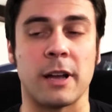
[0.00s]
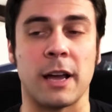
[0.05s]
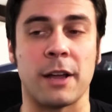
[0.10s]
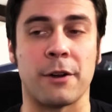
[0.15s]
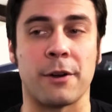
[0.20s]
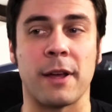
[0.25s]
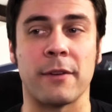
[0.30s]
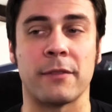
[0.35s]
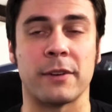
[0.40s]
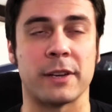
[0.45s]
I
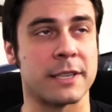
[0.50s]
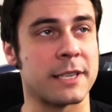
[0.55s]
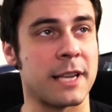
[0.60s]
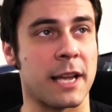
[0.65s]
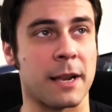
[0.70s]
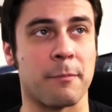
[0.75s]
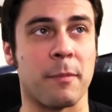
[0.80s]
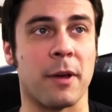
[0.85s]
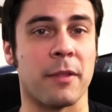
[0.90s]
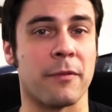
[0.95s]
don't have an
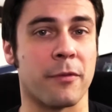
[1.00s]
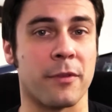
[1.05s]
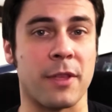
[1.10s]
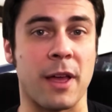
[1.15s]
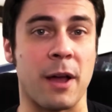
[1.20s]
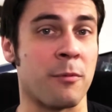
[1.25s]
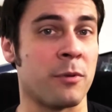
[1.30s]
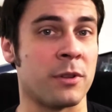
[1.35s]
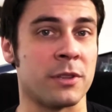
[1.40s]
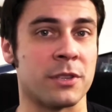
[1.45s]
exact month for
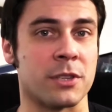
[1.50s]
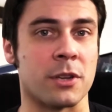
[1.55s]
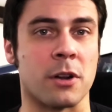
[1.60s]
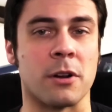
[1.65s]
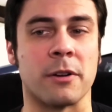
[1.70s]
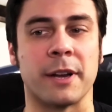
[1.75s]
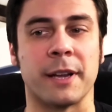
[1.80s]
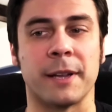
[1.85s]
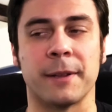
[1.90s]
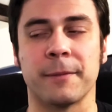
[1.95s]
that one,
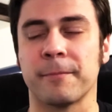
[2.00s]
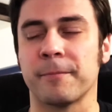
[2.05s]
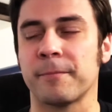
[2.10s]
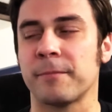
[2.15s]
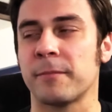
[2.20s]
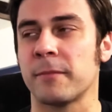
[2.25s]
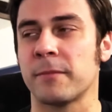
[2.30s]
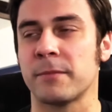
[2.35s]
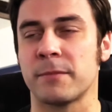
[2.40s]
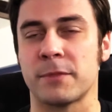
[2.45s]
sorry.
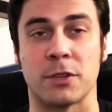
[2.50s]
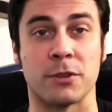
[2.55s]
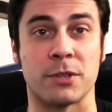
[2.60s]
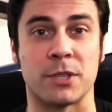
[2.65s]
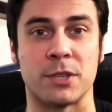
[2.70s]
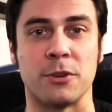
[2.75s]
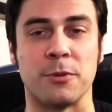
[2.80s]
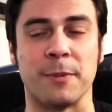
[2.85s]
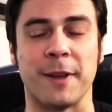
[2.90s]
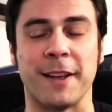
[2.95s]
So
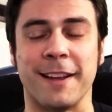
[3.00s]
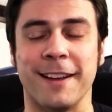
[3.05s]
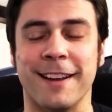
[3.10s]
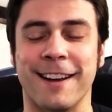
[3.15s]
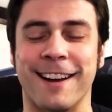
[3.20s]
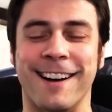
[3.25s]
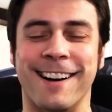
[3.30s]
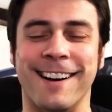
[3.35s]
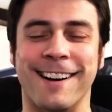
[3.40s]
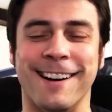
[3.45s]
sue me.
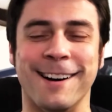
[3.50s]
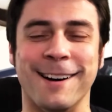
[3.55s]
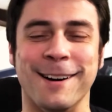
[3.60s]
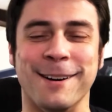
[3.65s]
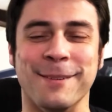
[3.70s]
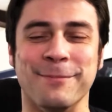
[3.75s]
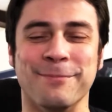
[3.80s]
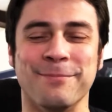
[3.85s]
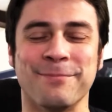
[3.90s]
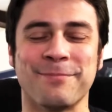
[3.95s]

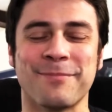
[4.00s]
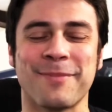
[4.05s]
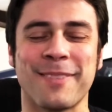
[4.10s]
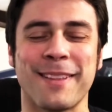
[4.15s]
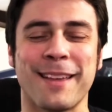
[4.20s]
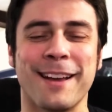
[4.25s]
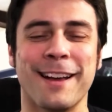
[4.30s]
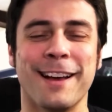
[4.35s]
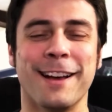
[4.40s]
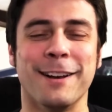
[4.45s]

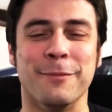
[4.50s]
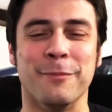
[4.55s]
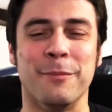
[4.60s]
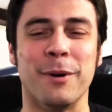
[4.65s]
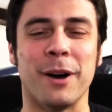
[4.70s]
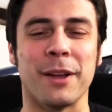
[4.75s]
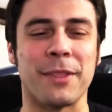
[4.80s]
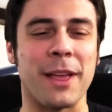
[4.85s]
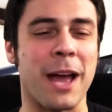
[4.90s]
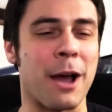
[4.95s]

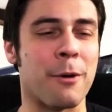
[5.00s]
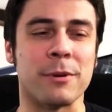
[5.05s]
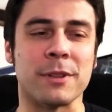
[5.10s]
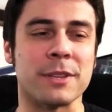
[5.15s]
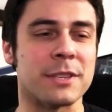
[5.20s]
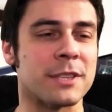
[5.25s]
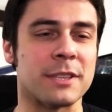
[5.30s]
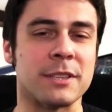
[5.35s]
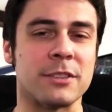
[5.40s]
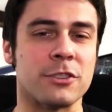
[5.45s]
But that
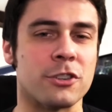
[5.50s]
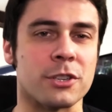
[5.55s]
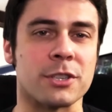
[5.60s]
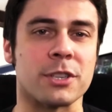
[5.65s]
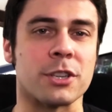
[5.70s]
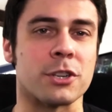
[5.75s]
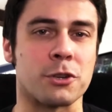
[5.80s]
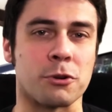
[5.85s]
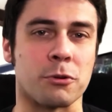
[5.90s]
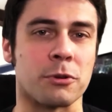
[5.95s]
one's just
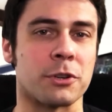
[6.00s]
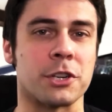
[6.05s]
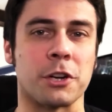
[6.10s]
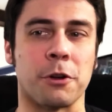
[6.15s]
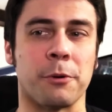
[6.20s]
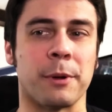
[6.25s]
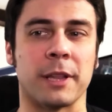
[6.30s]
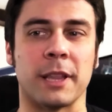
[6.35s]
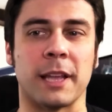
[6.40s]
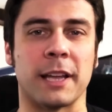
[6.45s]
the short
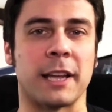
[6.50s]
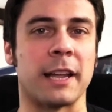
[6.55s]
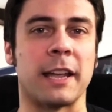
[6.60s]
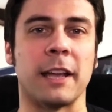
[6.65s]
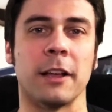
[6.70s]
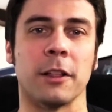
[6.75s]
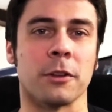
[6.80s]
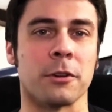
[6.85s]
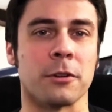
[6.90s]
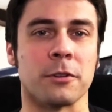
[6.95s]
showing like a
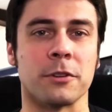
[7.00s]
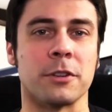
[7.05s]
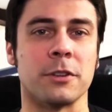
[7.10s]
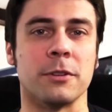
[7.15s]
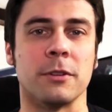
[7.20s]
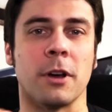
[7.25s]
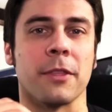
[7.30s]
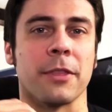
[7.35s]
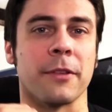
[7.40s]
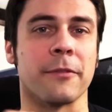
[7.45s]
killer
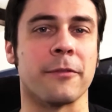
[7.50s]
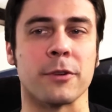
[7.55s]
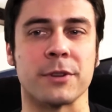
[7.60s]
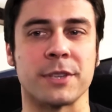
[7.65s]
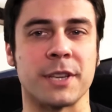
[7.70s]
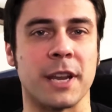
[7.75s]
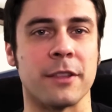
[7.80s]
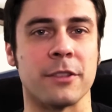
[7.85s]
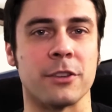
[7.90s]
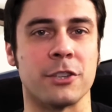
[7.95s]
on the first
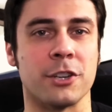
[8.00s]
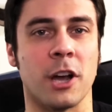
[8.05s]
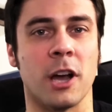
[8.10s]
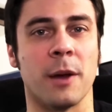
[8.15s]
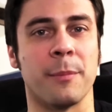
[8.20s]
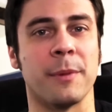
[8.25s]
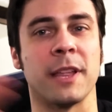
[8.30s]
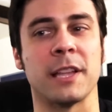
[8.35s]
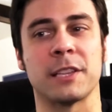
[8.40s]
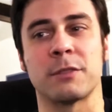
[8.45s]
day of the job,
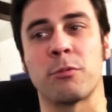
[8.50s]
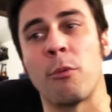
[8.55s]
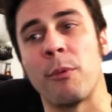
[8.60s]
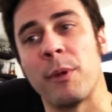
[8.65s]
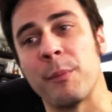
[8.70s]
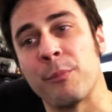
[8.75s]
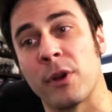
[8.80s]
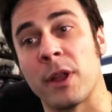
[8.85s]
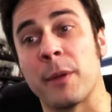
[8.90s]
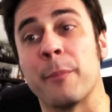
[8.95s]
and that's when we
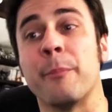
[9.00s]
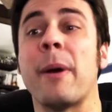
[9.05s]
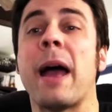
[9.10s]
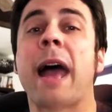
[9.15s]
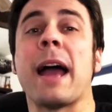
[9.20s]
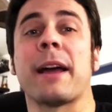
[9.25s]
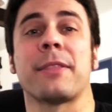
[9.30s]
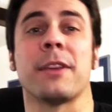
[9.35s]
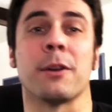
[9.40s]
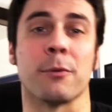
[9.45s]
bring
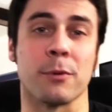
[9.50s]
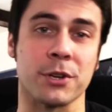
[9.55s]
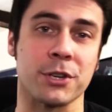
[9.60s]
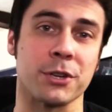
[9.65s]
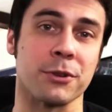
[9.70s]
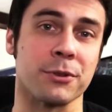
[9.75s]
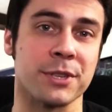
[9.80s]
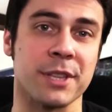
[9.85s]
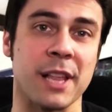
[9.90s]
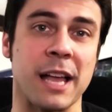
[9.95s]
back the
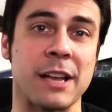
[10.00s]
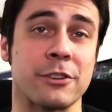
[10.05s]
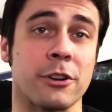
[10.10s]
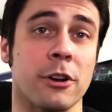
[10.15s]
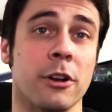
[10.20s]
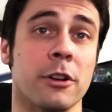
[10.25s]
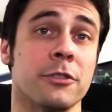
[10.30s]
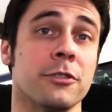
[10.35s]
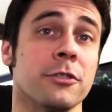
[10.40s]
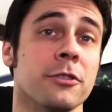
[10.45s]
original Slasher
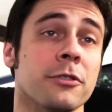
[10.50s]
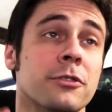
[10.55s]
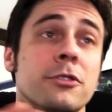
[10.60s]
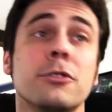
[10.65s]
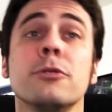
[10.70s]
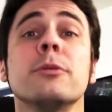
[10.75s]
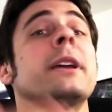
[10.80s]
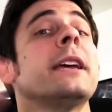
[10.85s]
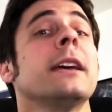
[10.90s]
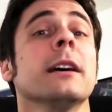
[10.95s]
Hunter
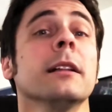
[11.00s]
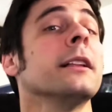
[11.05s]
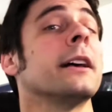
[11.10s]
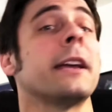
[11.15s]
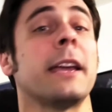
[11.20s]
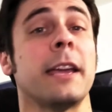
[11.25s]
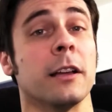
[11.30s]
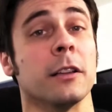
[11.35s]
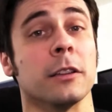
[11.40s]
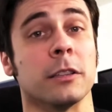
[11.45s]
to kill a
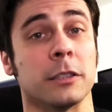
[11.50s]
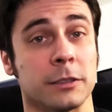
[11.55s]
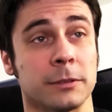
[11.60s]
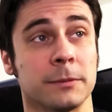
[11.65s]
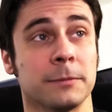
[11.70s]
killer.